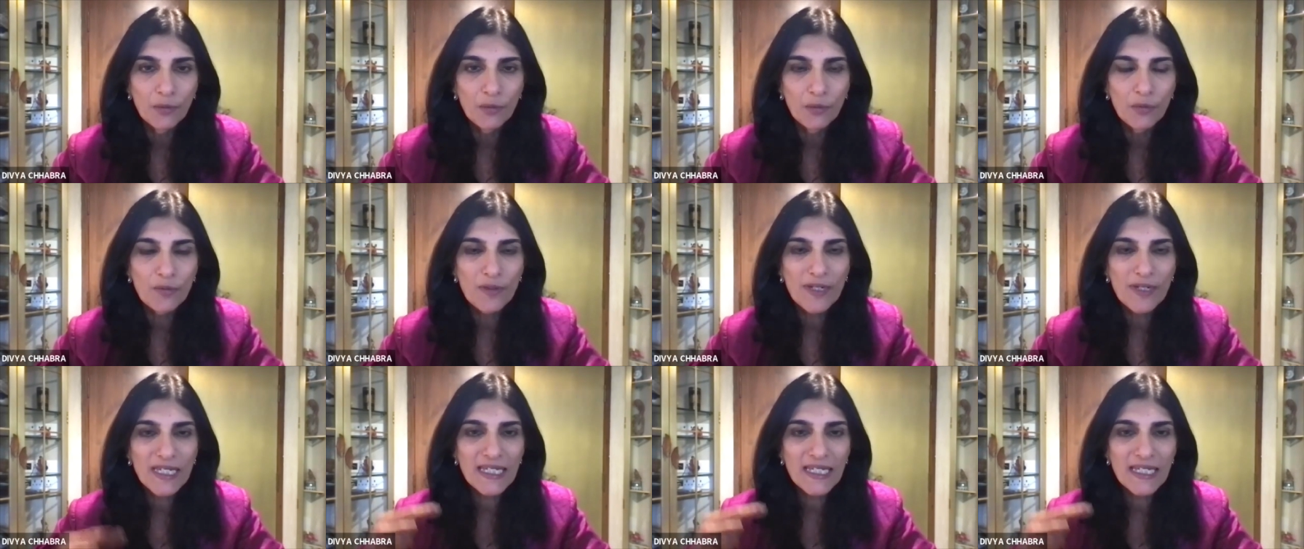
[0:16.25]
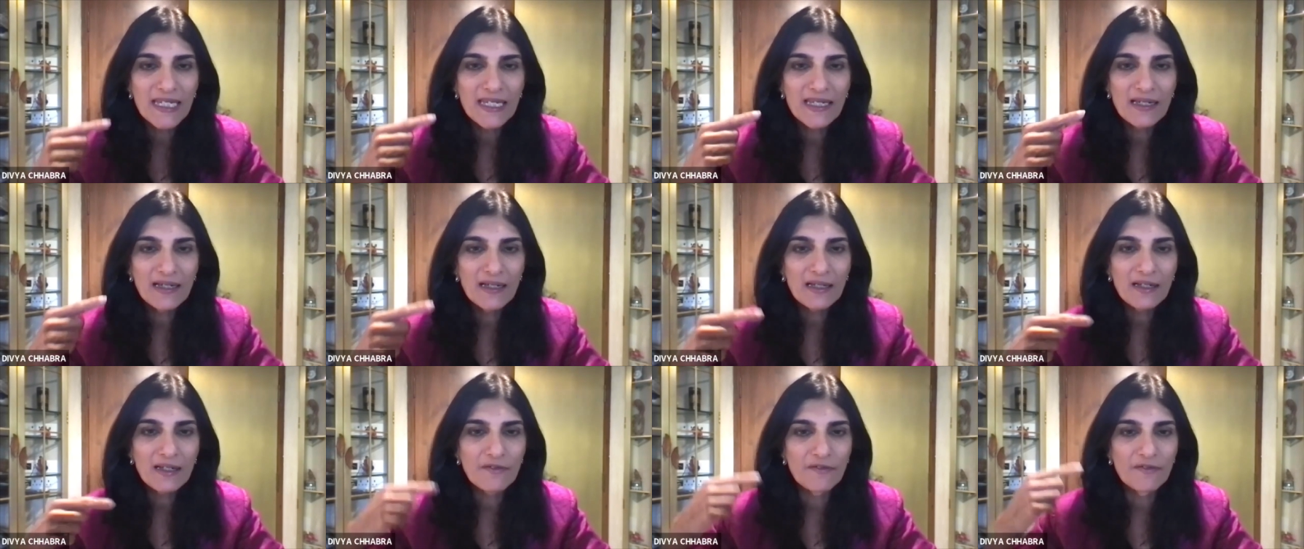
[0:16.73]
we
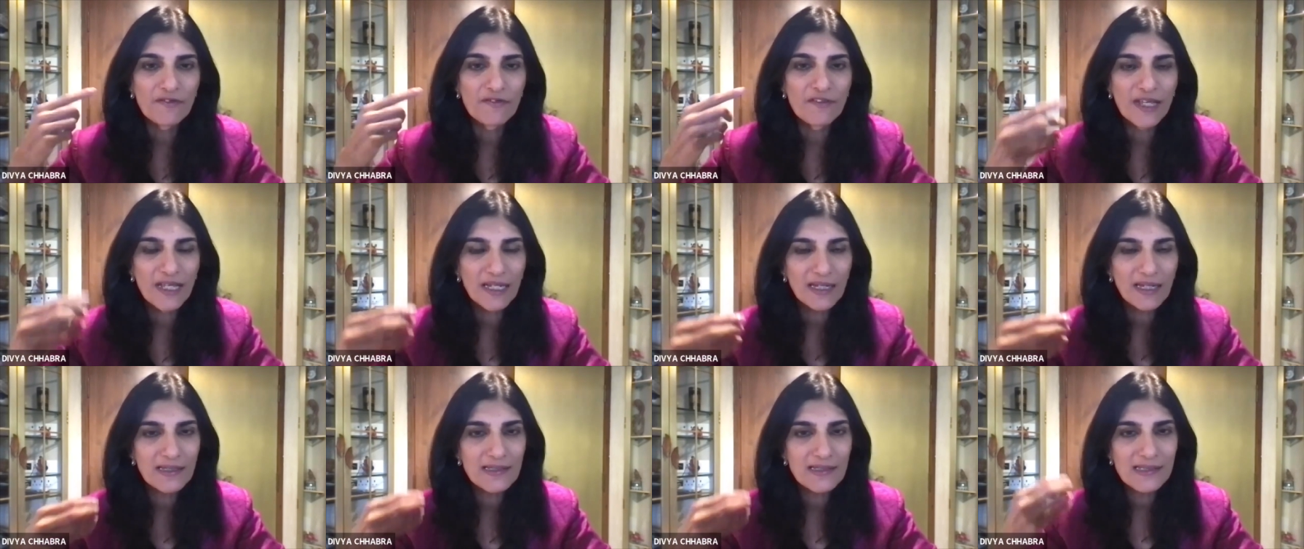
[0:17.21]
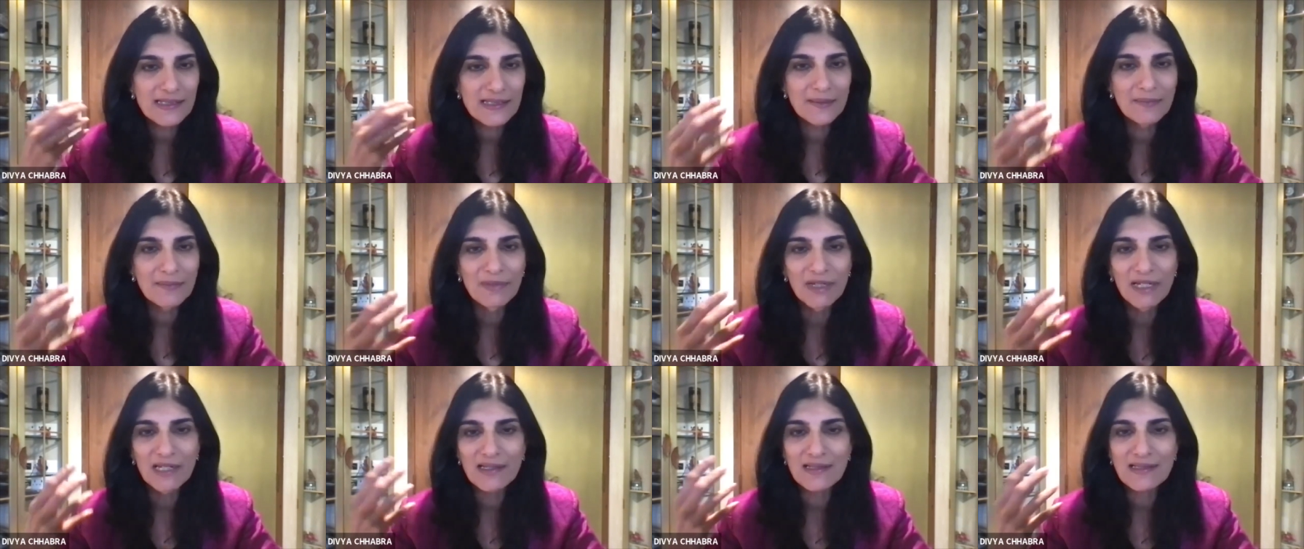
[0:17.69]
hear very
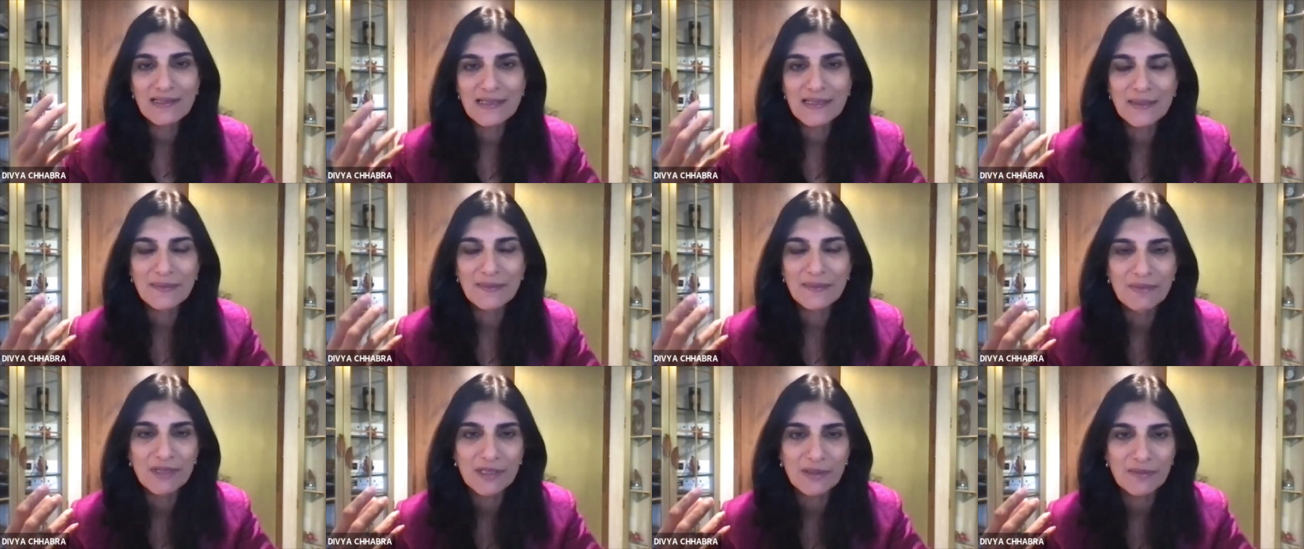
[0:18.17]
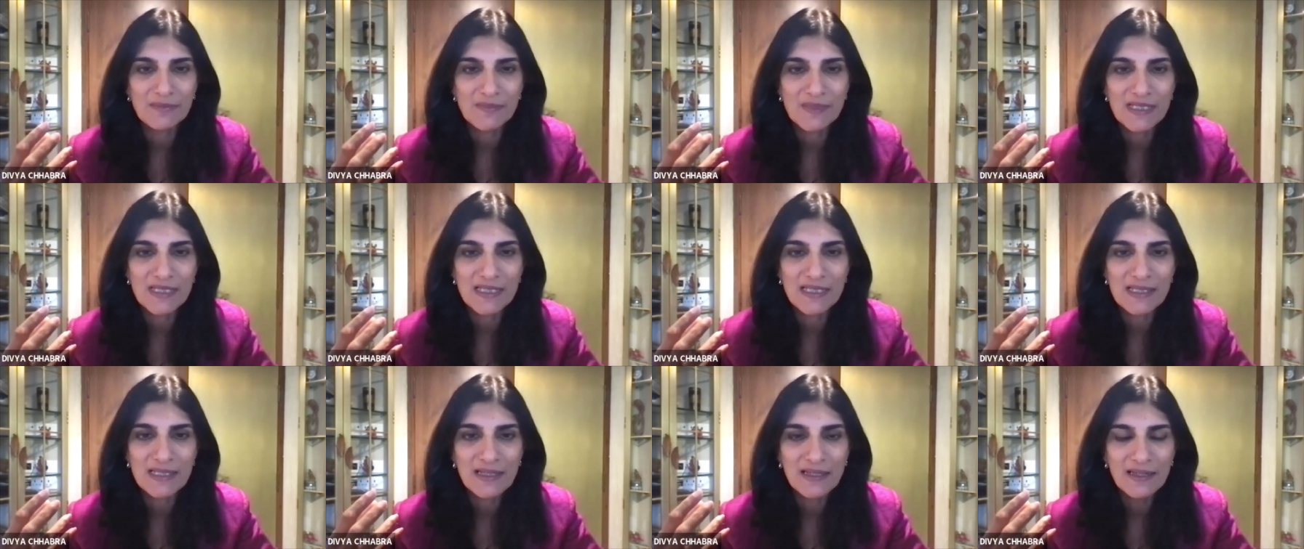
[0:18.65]
similar
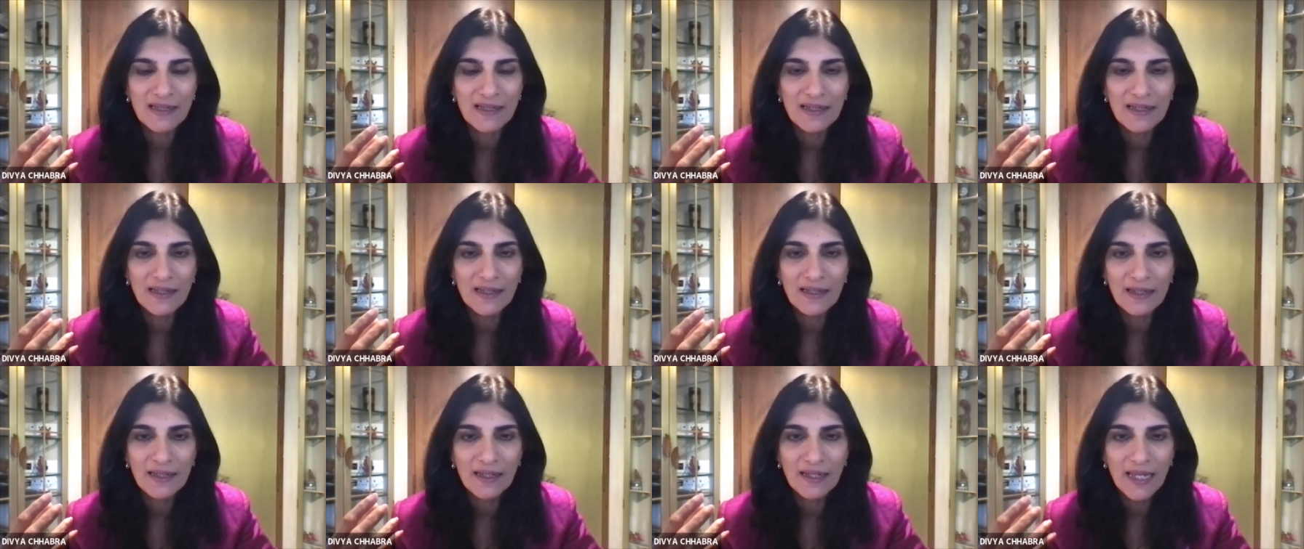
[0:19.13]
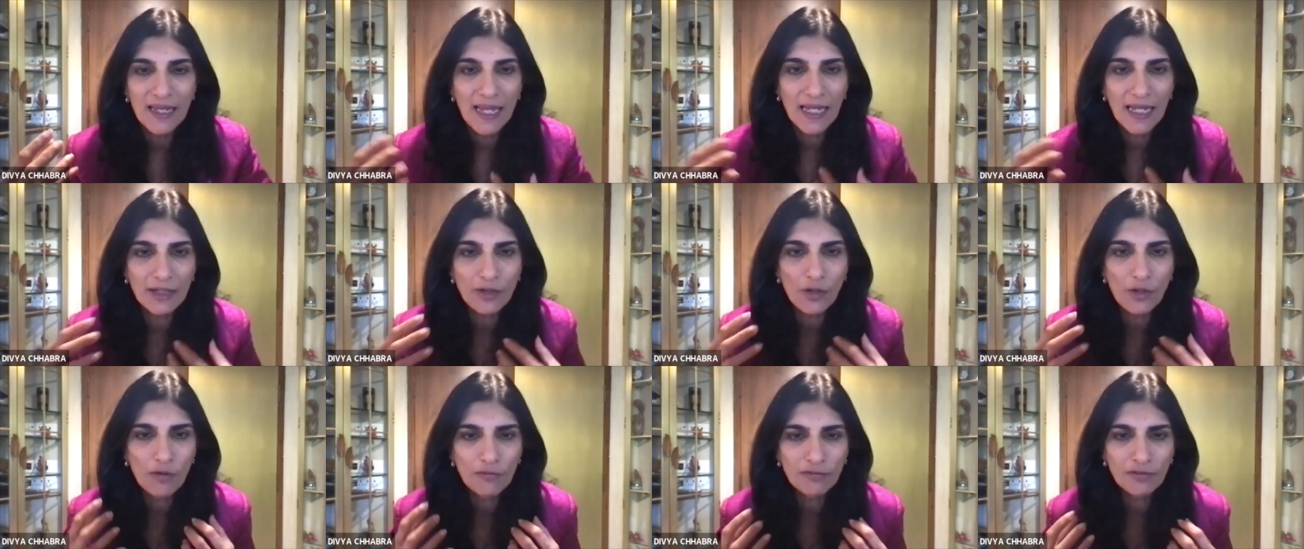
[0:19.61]
symptoms
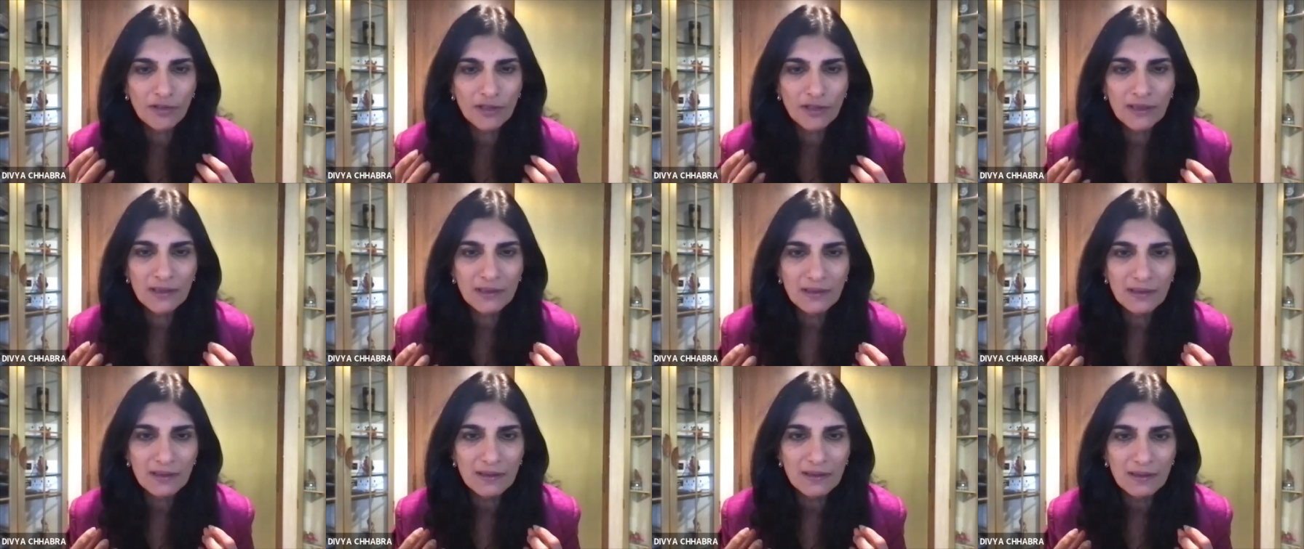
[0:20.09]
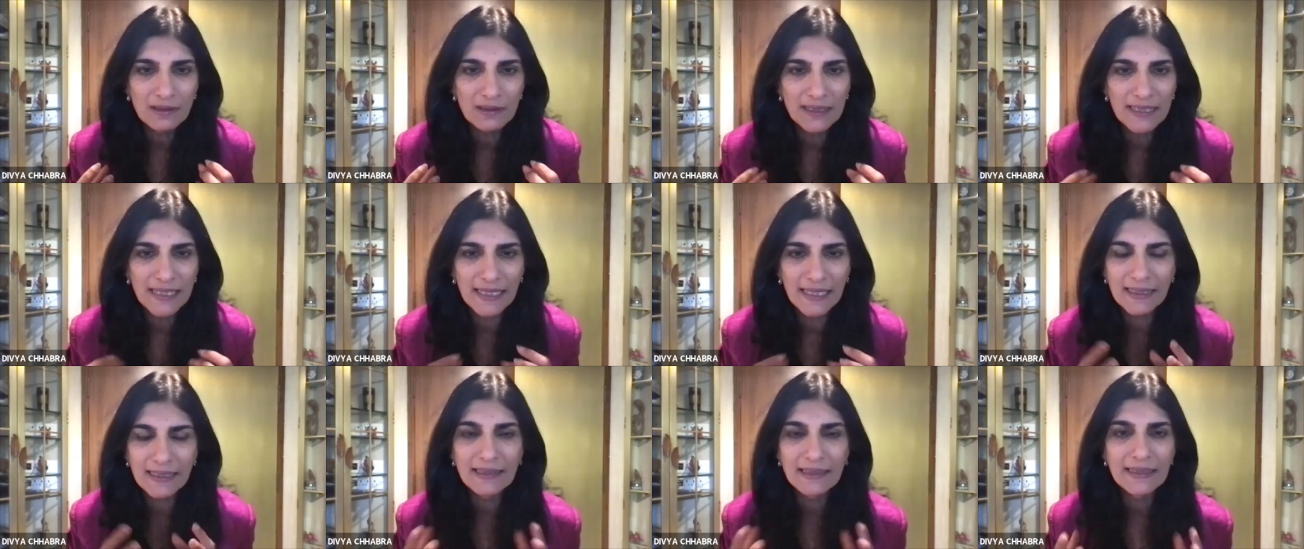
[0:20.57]
and often
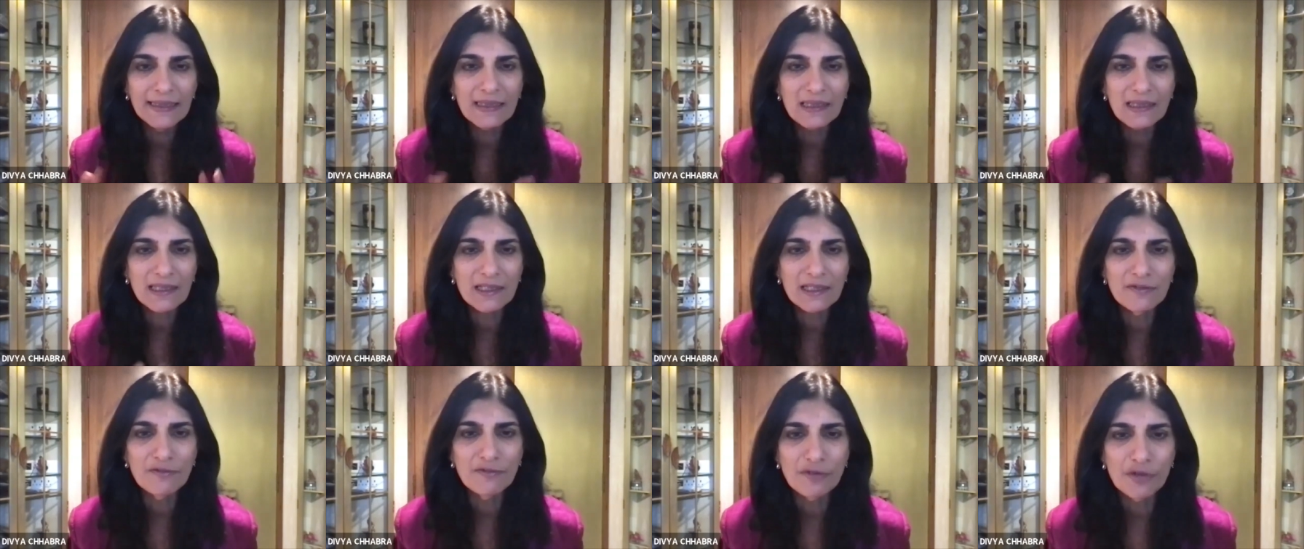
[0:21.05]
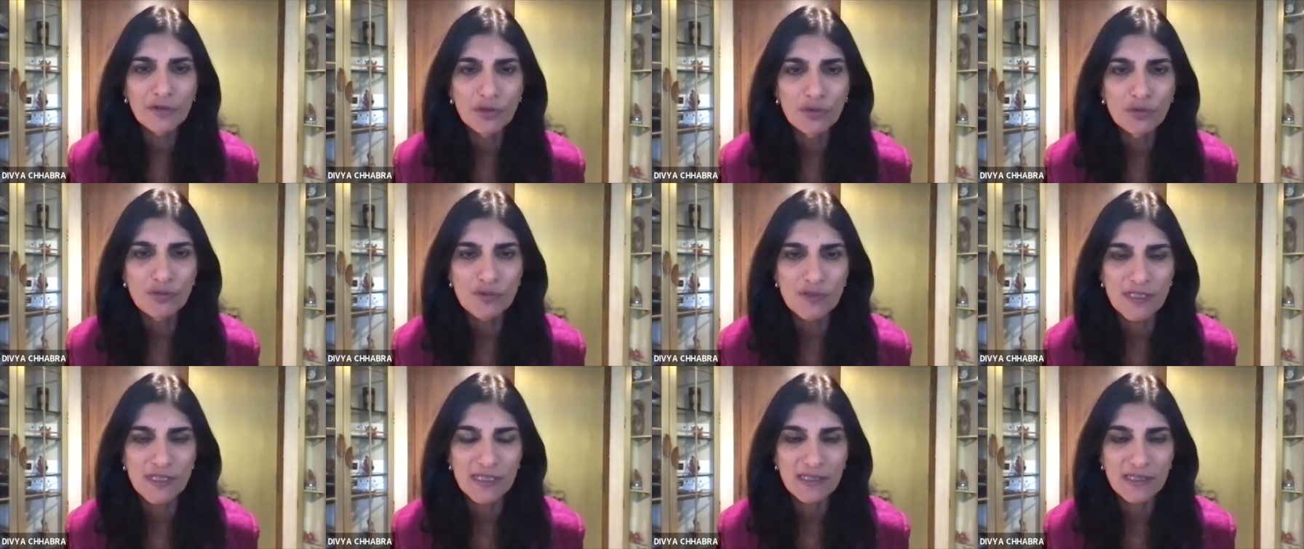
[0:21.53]
get a little
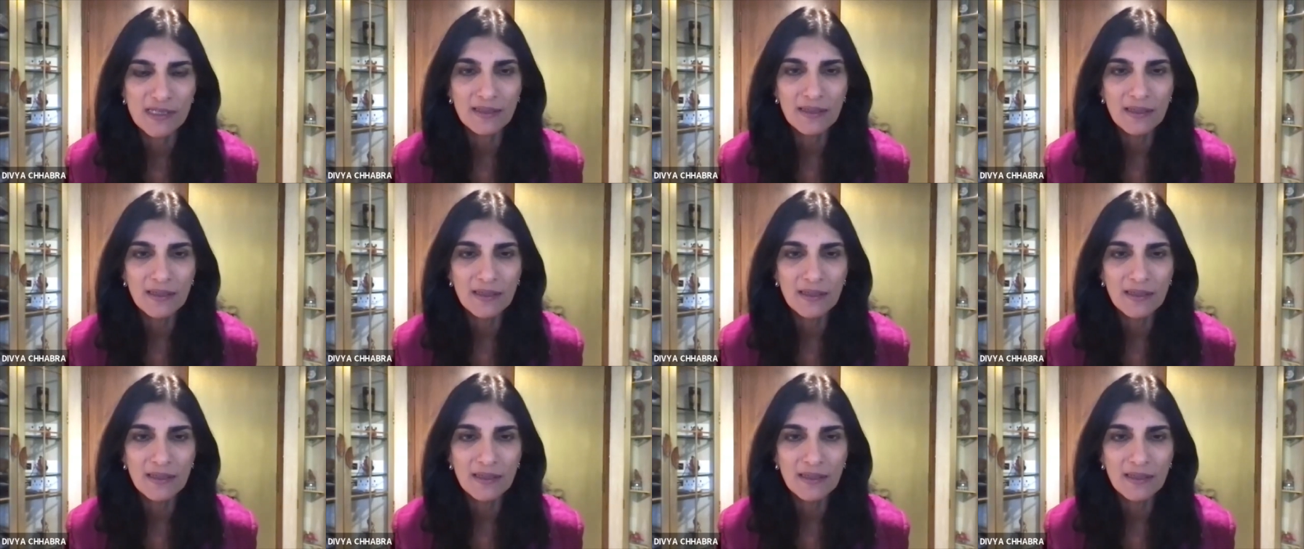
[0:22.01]
confused.